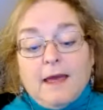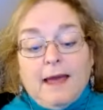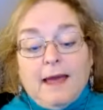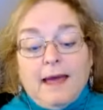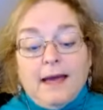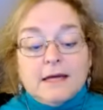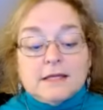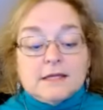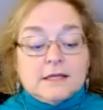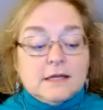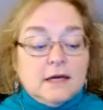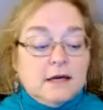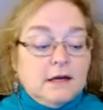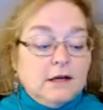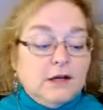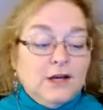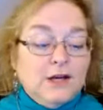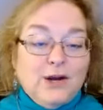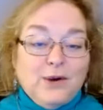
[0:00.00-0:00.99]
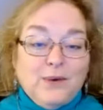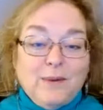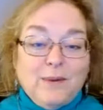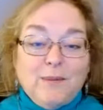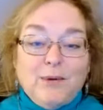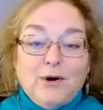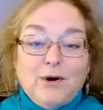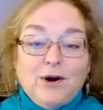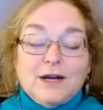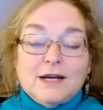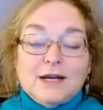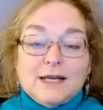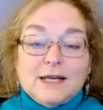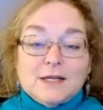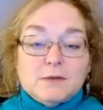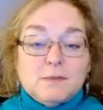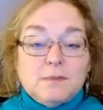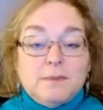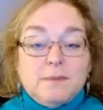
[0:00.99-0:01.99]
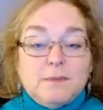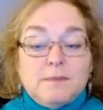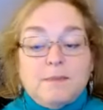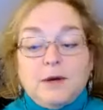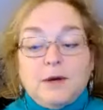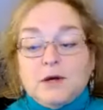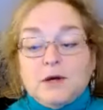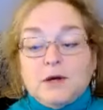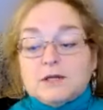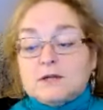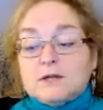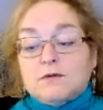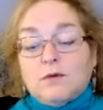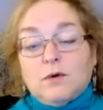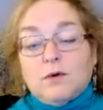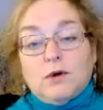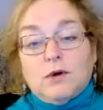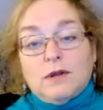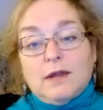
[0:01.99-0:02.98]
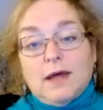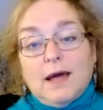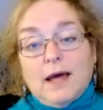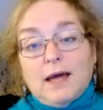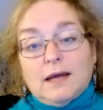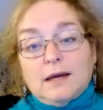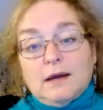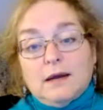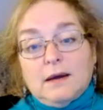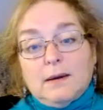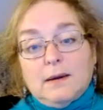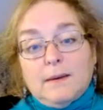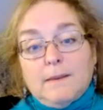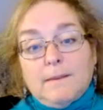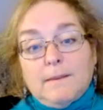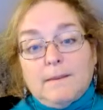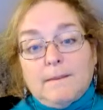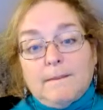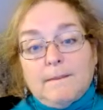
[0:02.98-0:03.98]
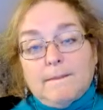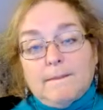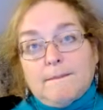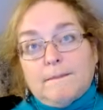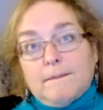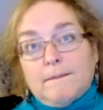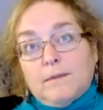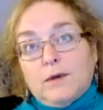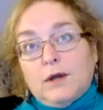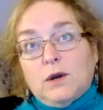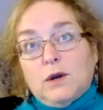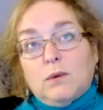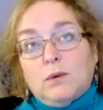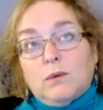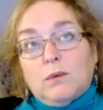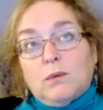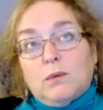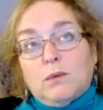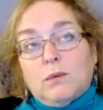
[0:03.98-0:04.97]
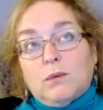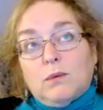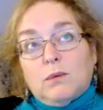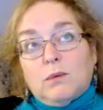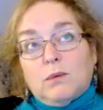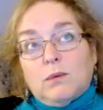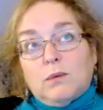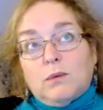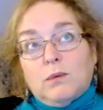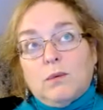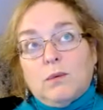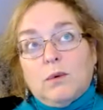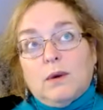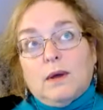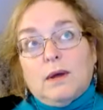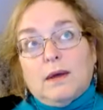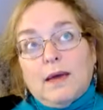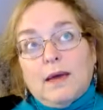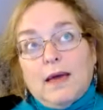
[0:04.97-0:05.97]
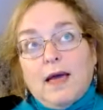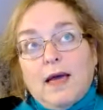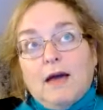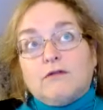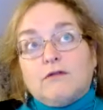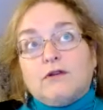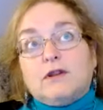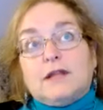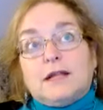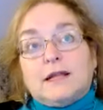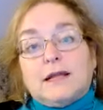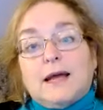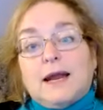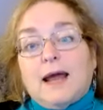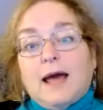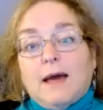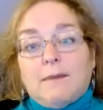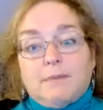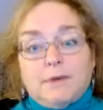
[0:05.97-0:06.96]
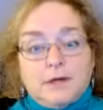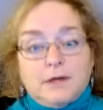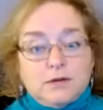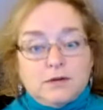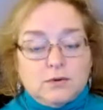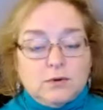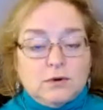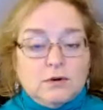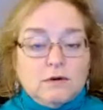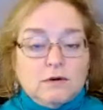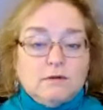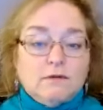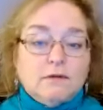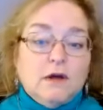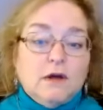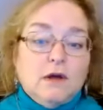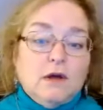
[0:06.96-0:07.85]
And, you know, in part, it's because of all that, you know, everything that happened sort of